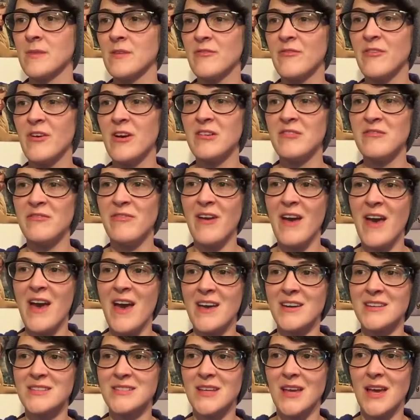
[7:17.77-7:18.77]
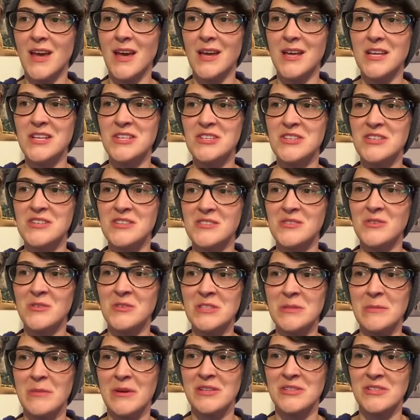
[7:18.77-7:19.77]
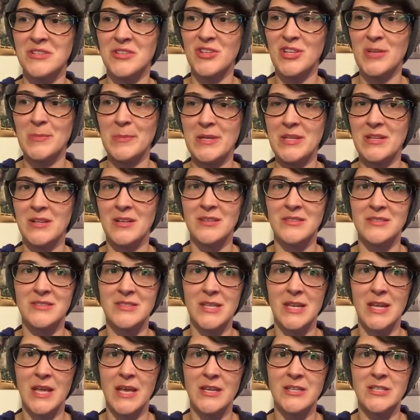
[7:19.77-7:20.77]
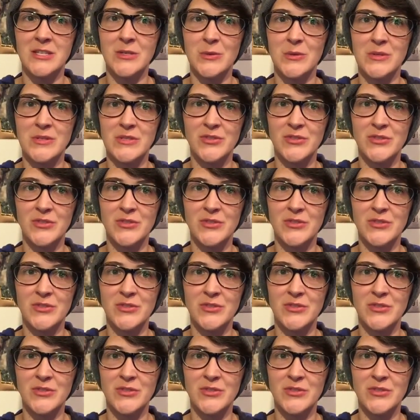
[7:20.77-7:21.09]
Fun fact, I just sold a bunch of creepy dolls today to a